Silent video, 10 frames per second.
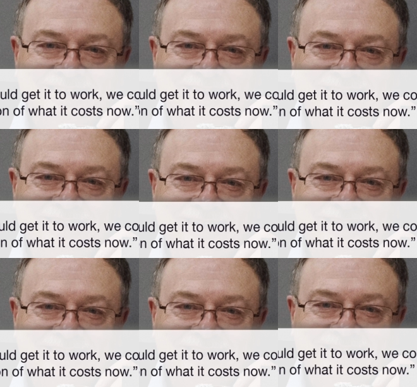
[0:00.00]
we could
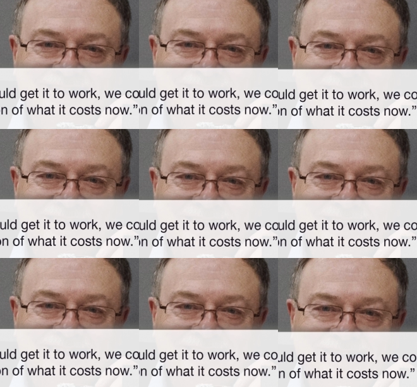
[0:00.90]
drill very
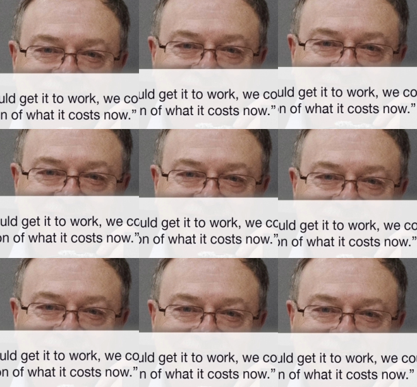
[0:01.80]
deep holes for a
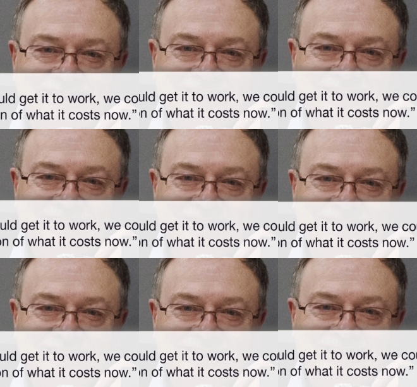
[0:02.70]
very small
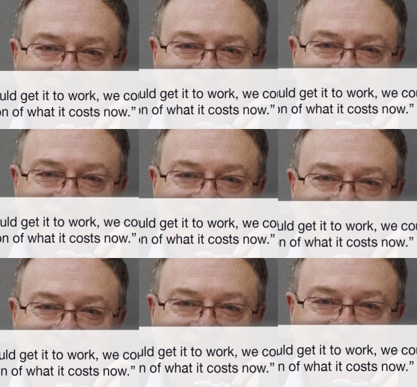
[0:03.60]
fraction of what
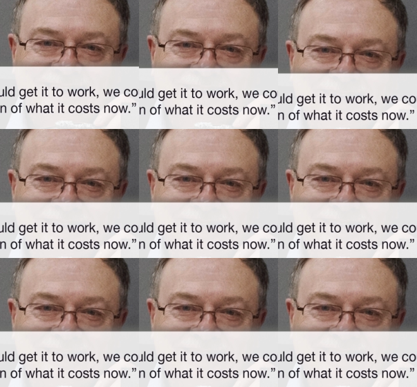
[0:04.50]
it costs